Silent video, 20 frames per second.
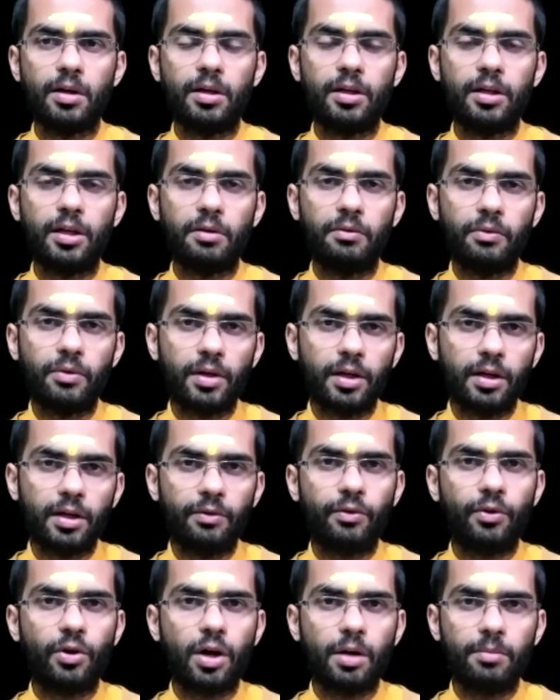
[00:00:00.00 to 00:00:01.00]
Different
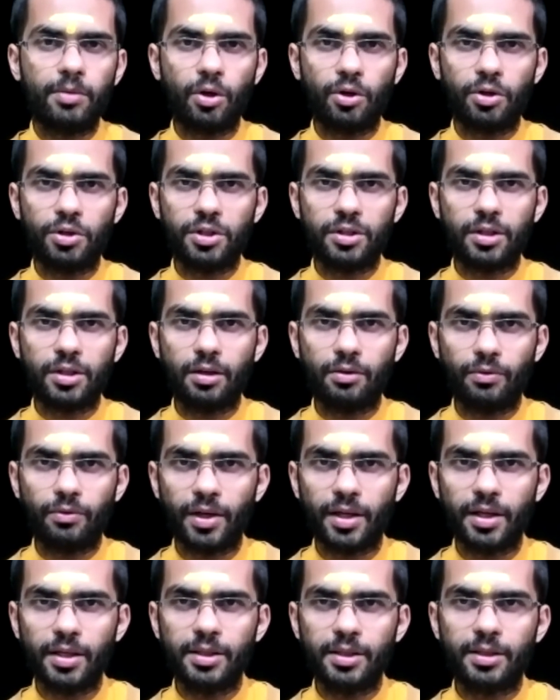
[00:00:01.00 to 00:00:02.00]
from the original
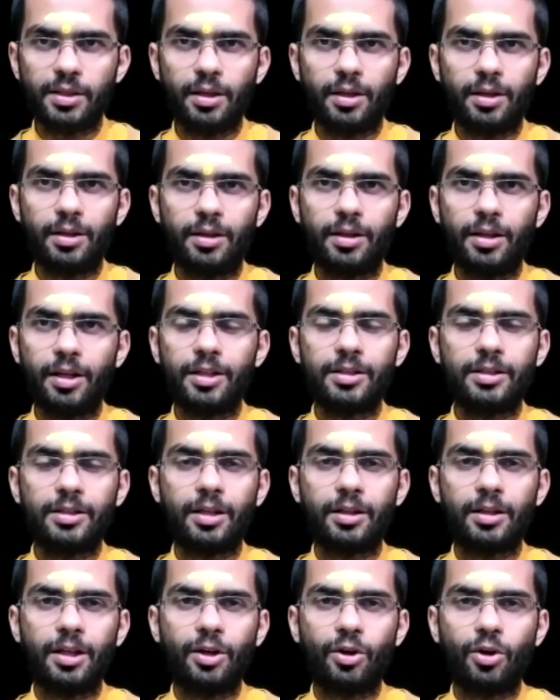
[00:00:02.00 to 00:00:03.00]
face, there is
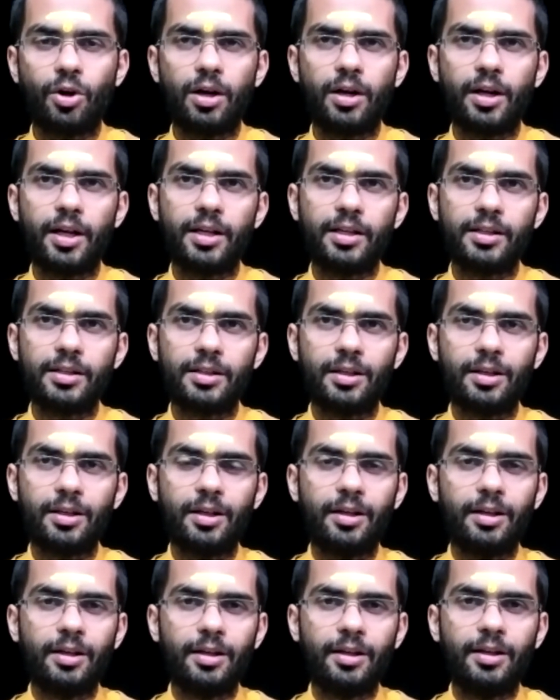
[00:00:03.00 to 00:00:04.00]
nothing called as
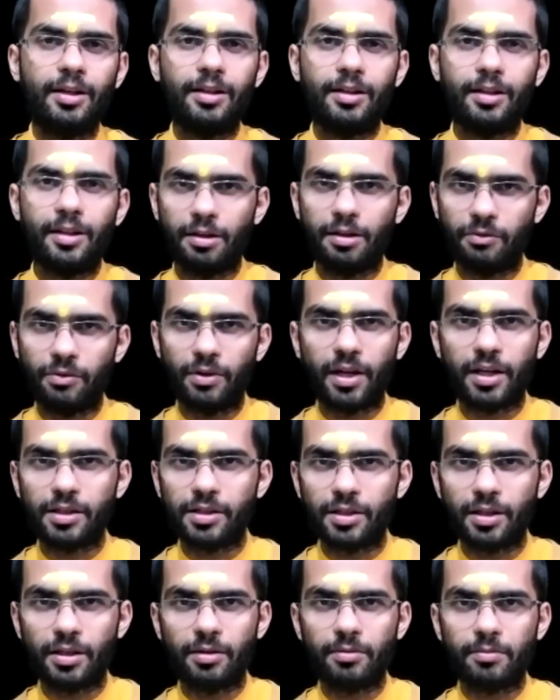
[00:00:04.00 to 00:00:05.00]
the
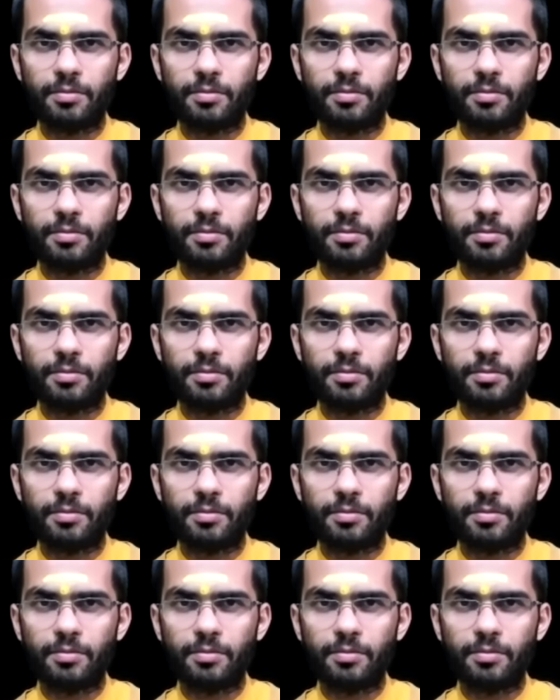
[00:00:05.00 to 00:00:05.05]
reflection.